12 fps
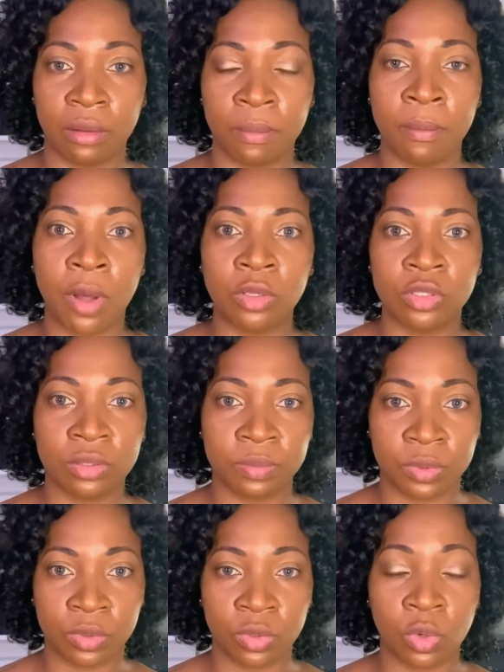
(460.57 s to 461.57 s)

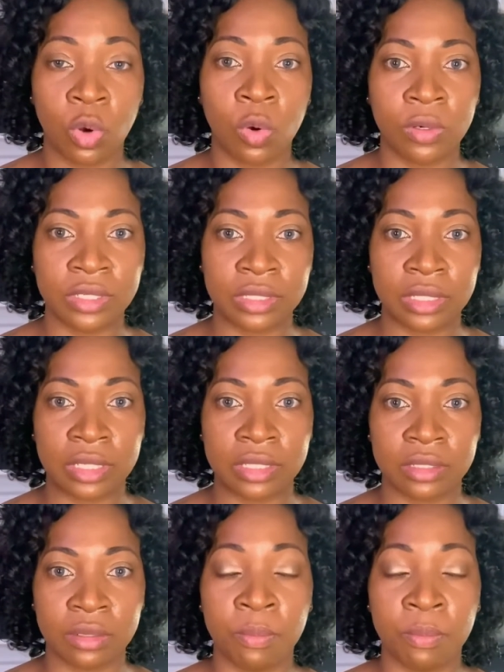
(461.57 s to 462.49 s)
multiple courses,